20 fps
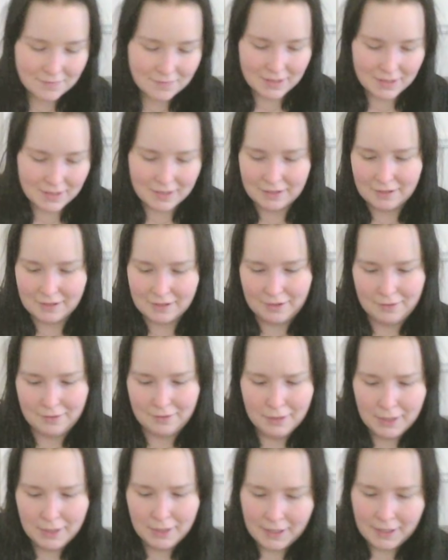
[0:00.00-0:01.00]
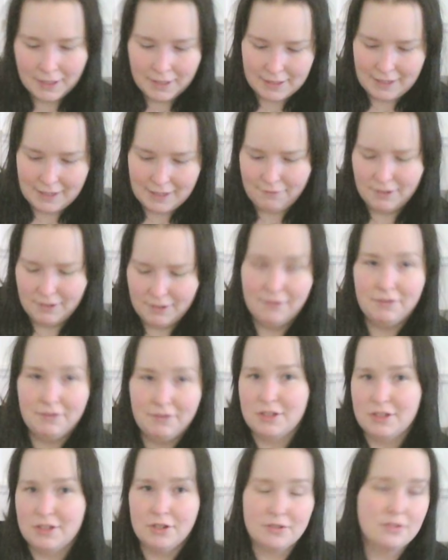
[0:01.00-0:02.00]
And even if
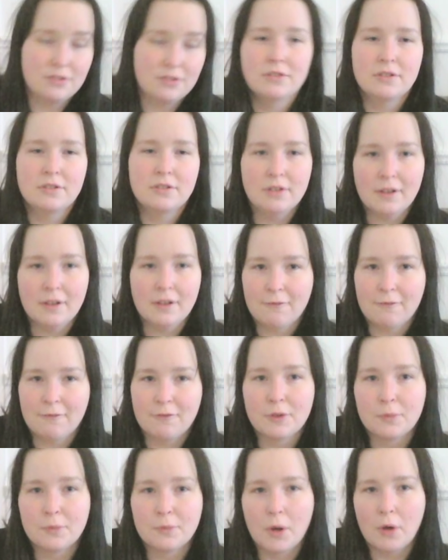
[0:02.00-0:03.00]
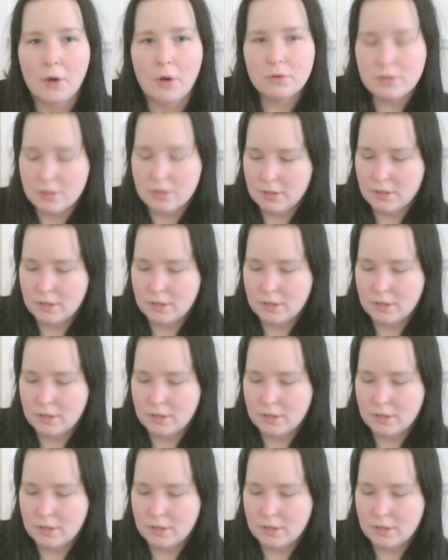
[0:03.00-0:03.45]
it's just a few rows